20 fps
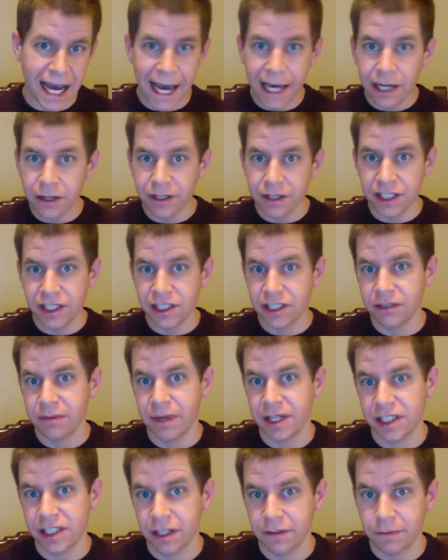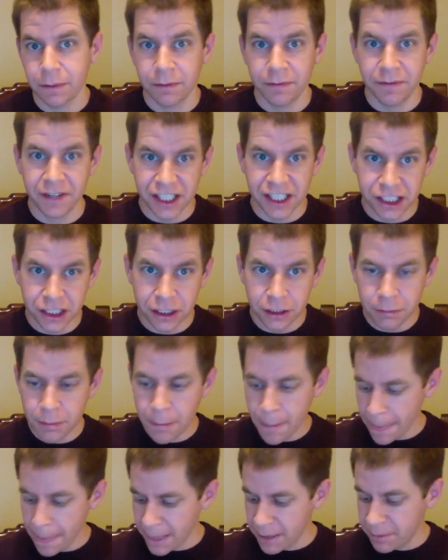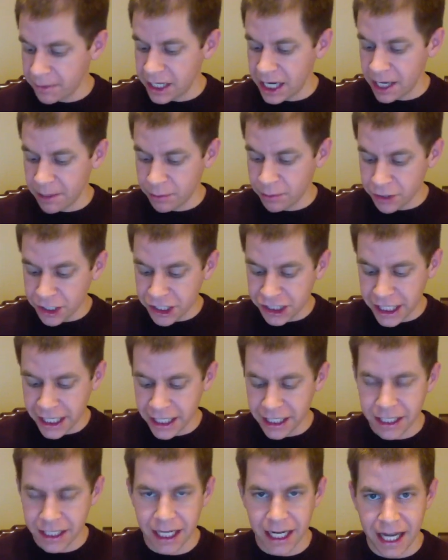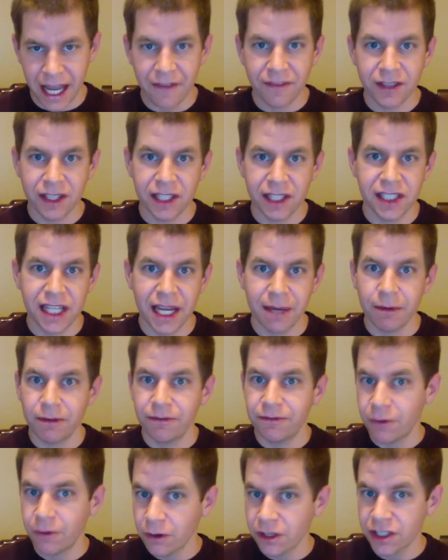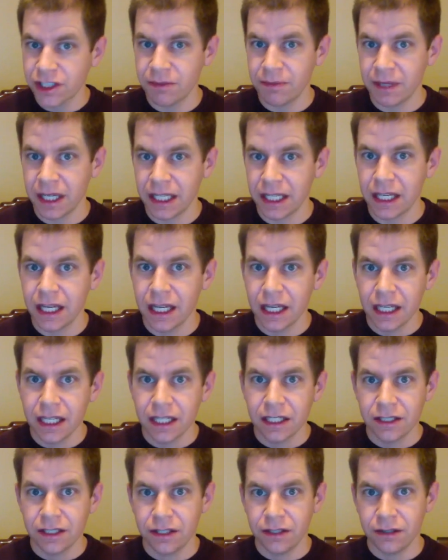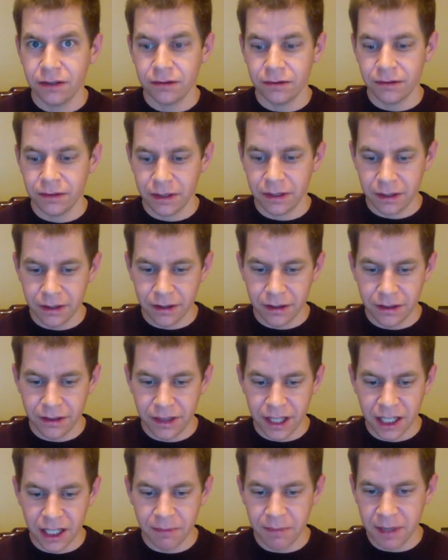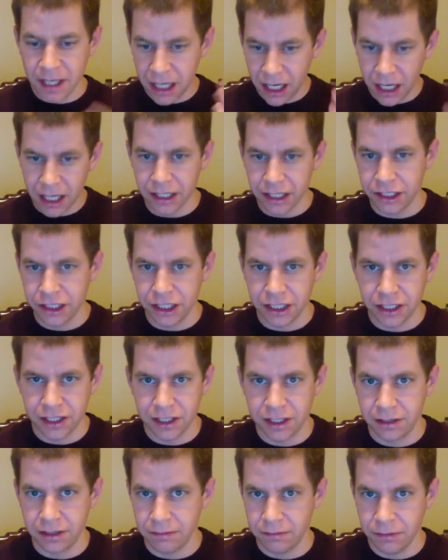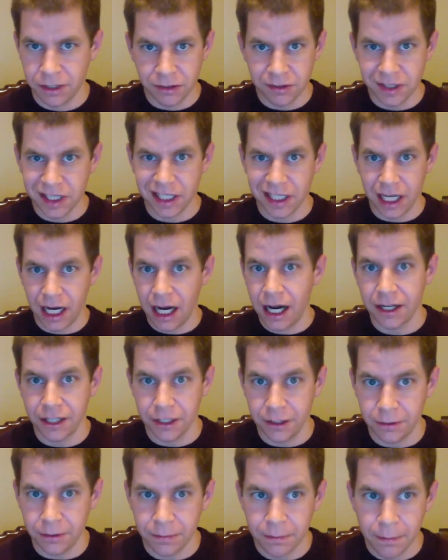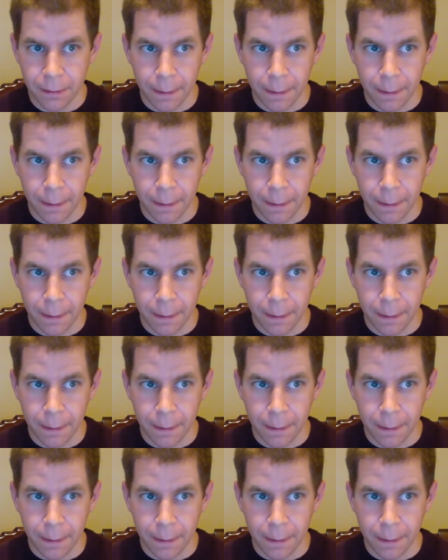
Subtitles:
I don't consider myself a professional, but I appreciated that having this camera forced me to think beyond just using auto.